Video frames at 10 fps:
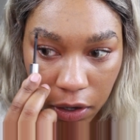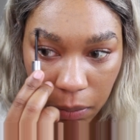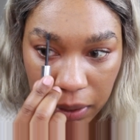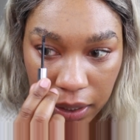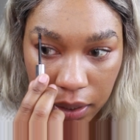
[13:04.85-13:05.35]

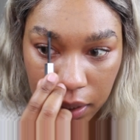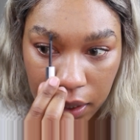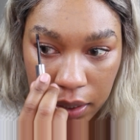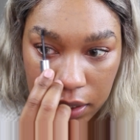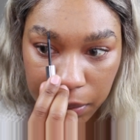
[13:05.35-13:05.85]
combing
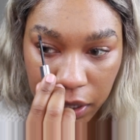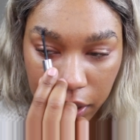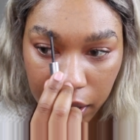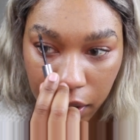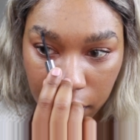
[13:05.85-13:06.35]
to make
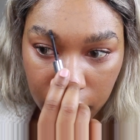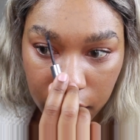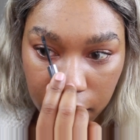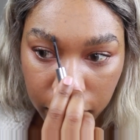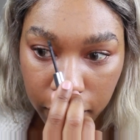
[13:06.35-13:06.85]
your hair
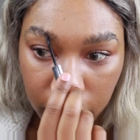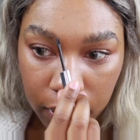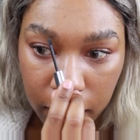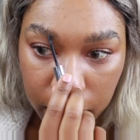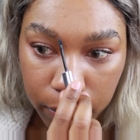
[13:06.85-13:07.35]
look
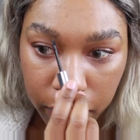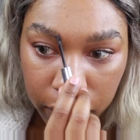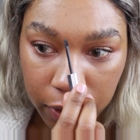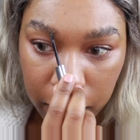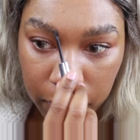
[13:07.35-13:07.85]
fuller
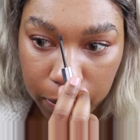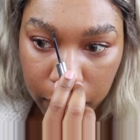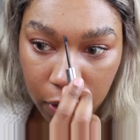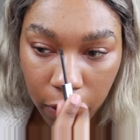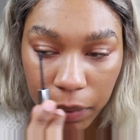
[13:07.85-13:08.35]
before you
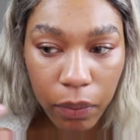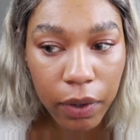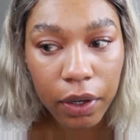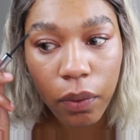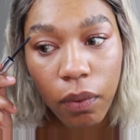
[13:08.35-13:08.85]
comb it
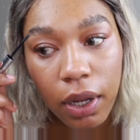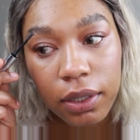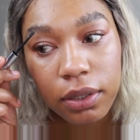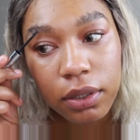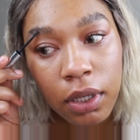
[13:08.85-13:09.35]
where you
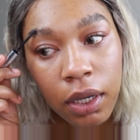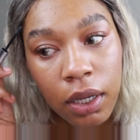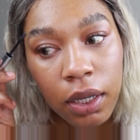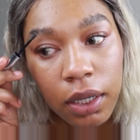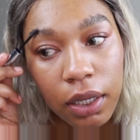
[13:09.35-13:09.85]
want
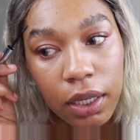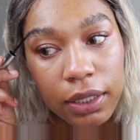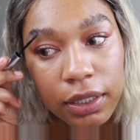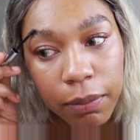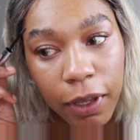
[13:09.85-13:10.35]

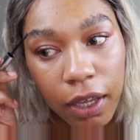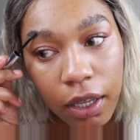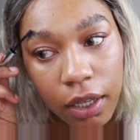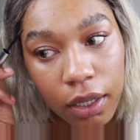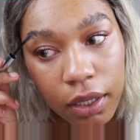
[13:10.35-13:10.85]
it to
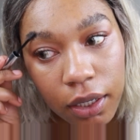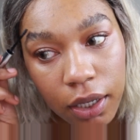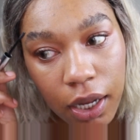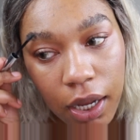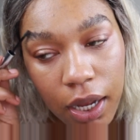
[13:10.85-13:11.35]
be.
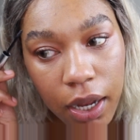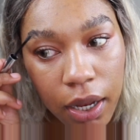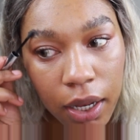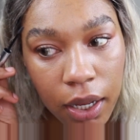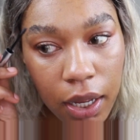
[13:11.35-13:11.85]

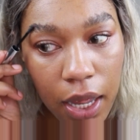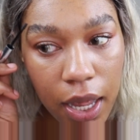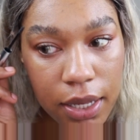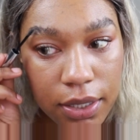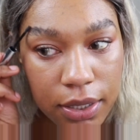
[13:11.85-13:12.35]

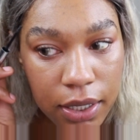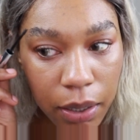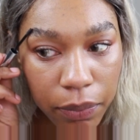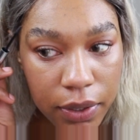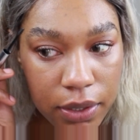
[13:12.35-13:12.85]
It's the
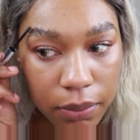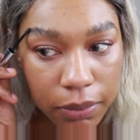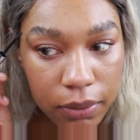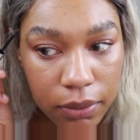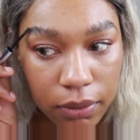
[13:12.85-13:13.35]
same
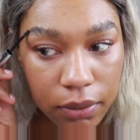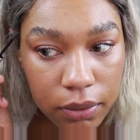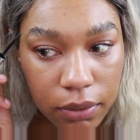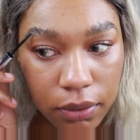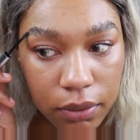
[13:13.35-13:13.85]
principle.
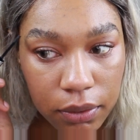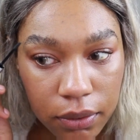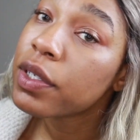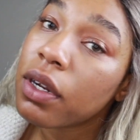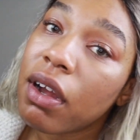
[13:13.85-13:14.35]

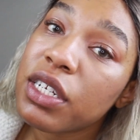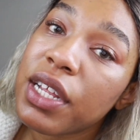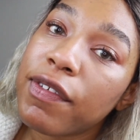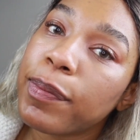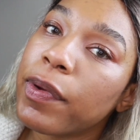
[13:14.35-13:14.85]
So now I just
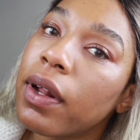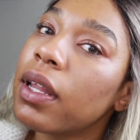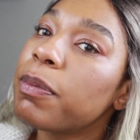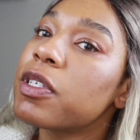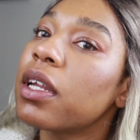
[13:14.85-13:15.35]
have to put
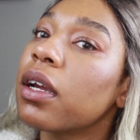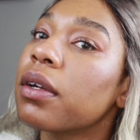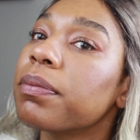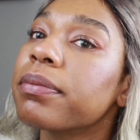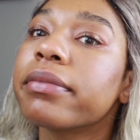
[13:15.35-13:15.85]
on
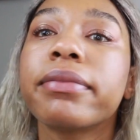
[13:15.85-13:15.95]
lipstick.